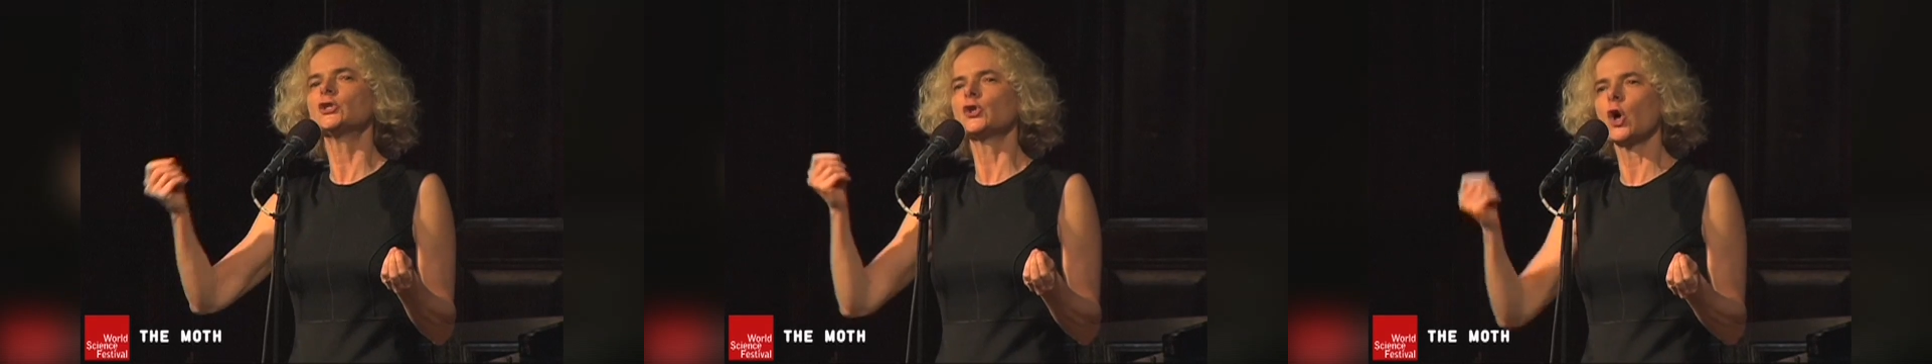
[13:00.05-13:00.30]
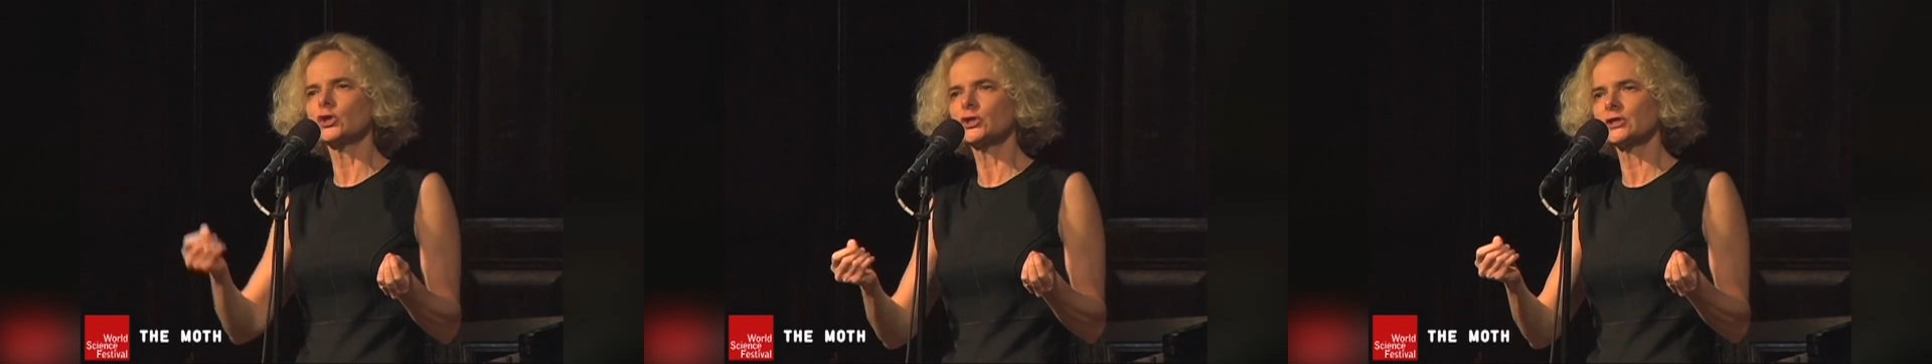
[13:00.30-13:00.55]

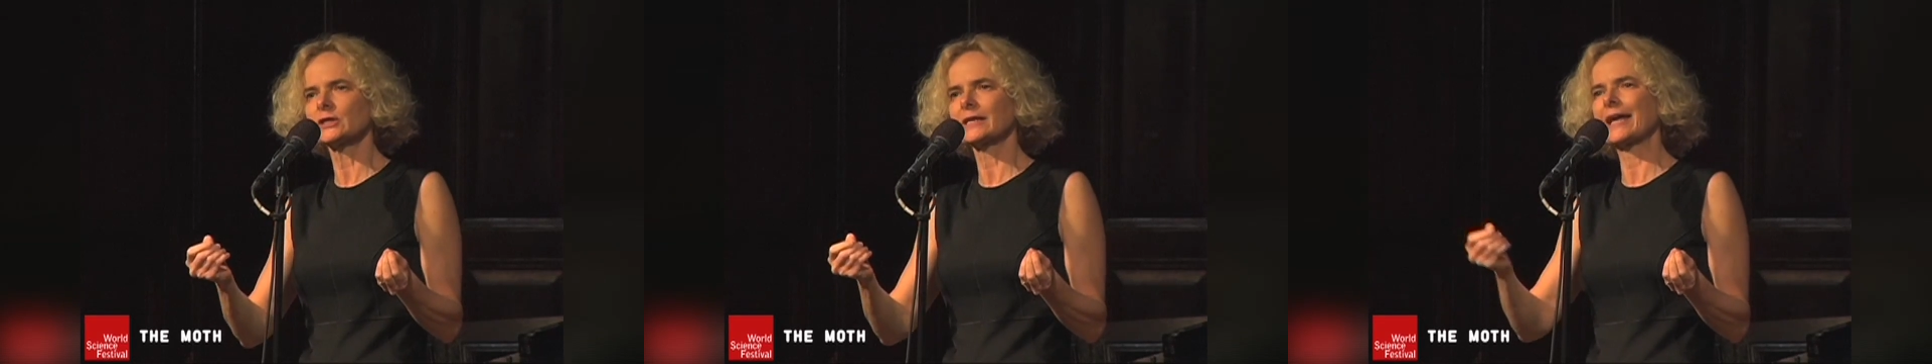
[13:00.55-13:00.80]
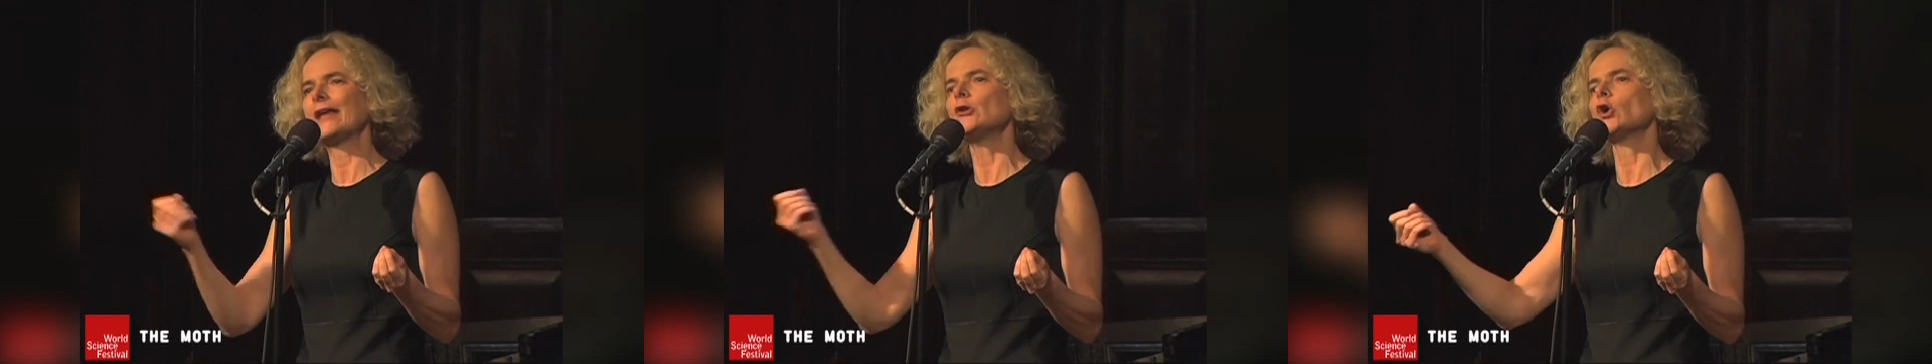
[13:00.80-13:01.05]
just
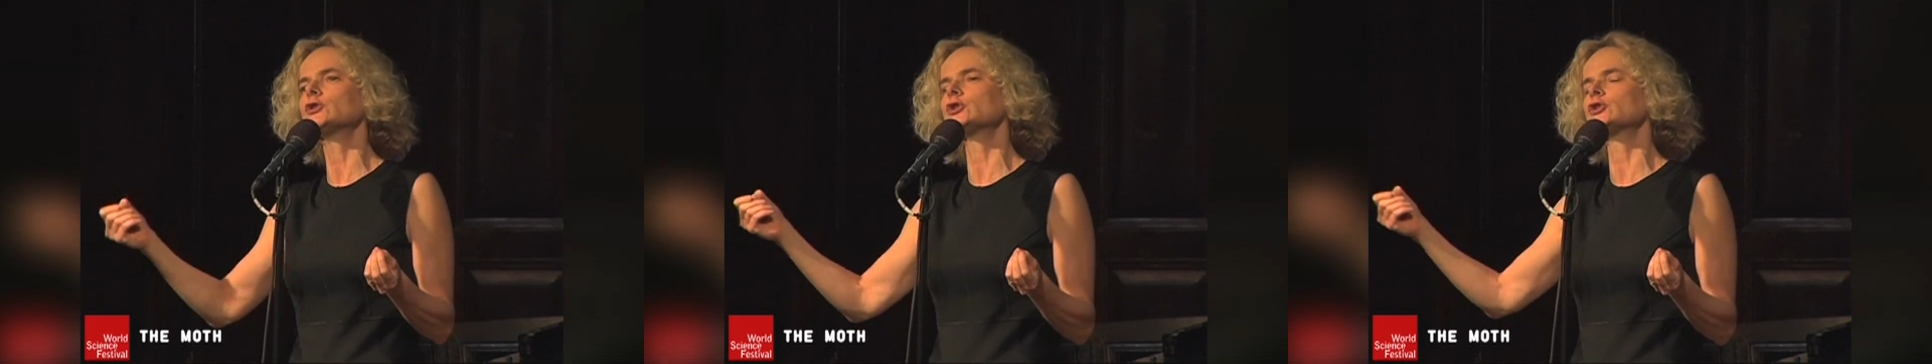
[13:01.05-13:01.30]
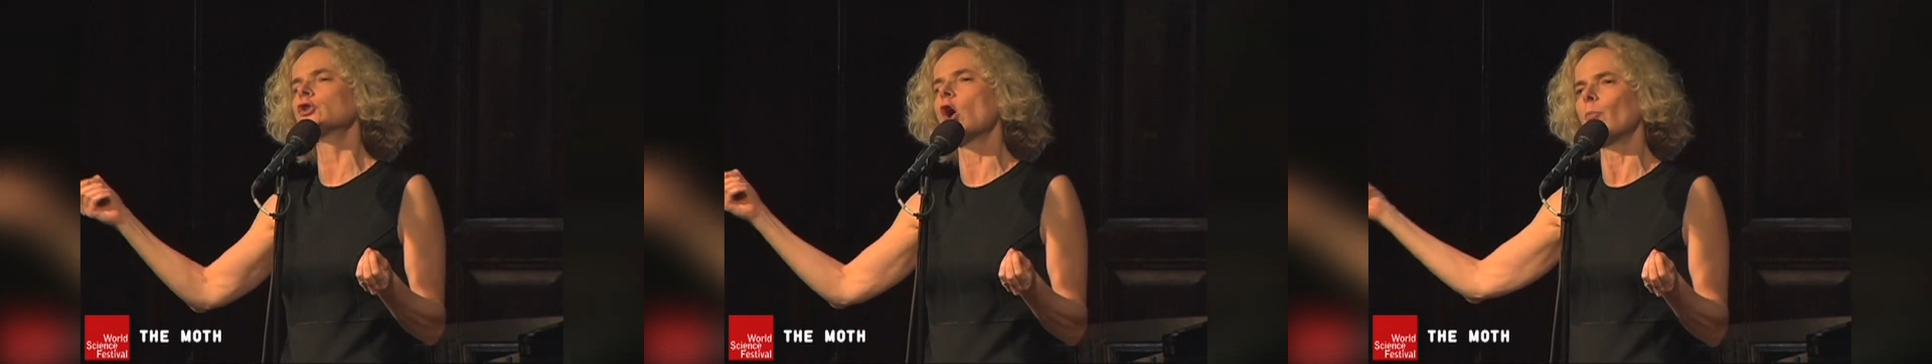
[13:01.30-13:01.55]
cannot
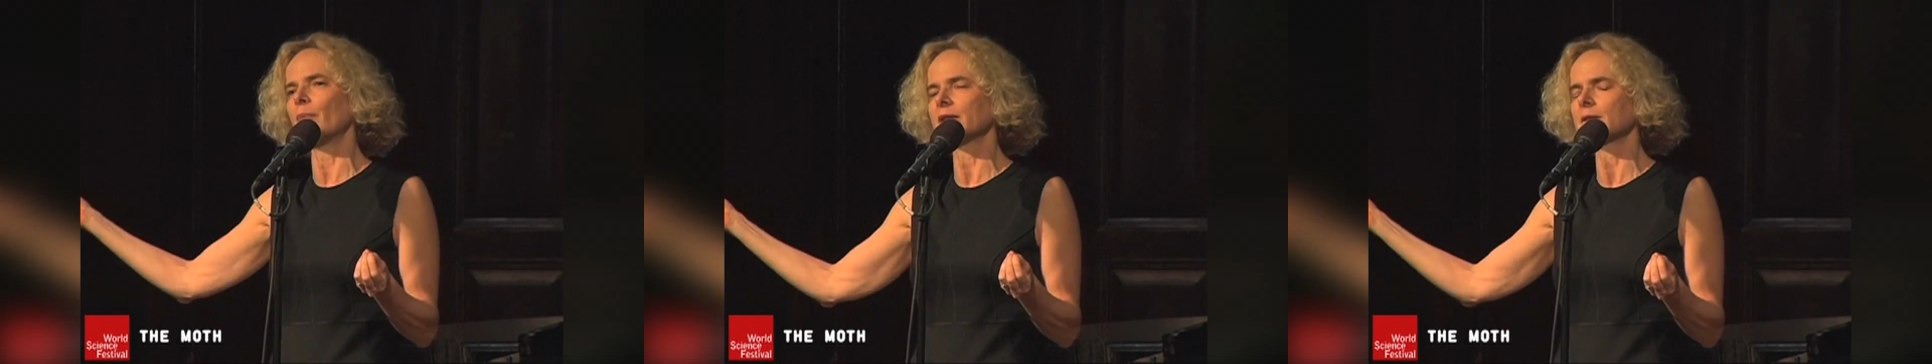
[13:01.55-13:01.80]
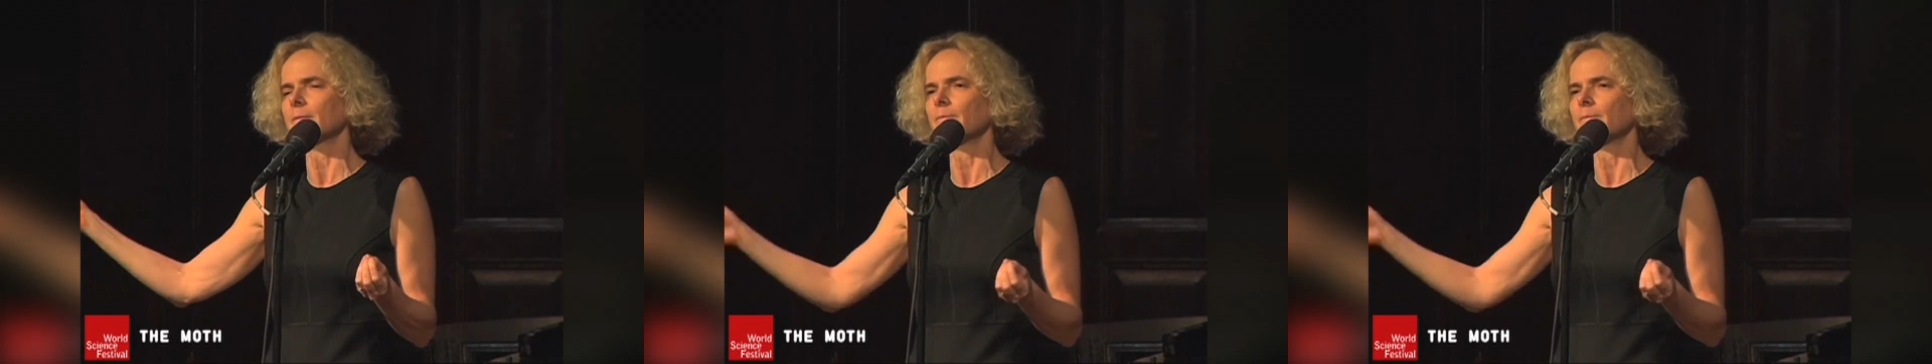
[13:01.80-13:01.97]
stop it.